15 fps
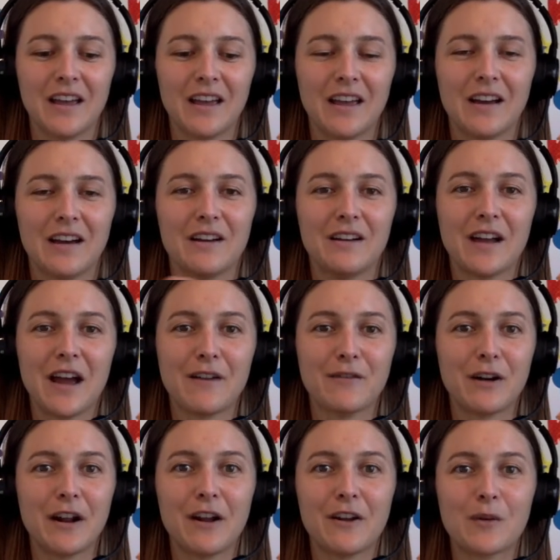and I've
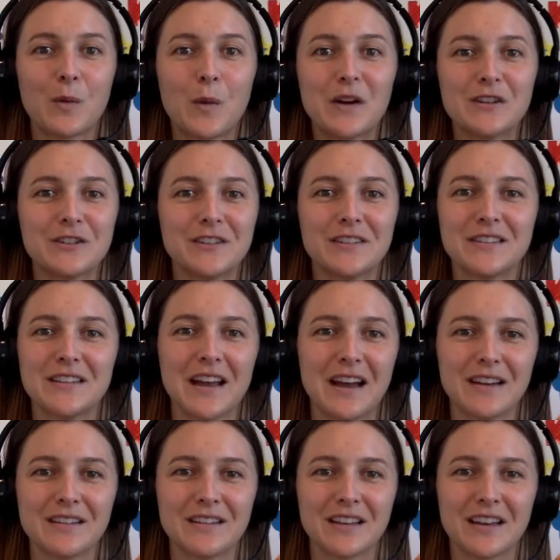run out of questions to
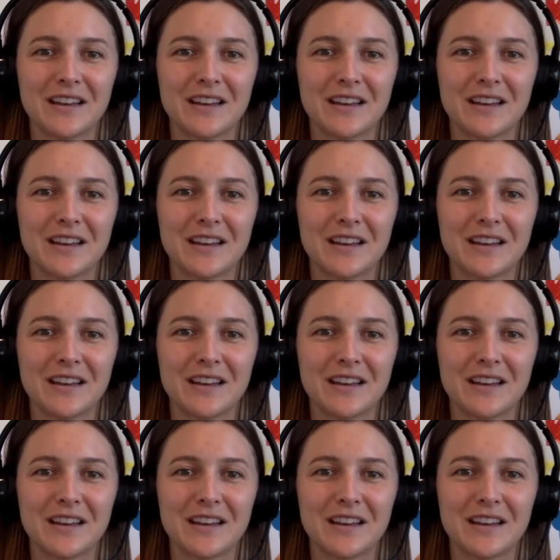ask the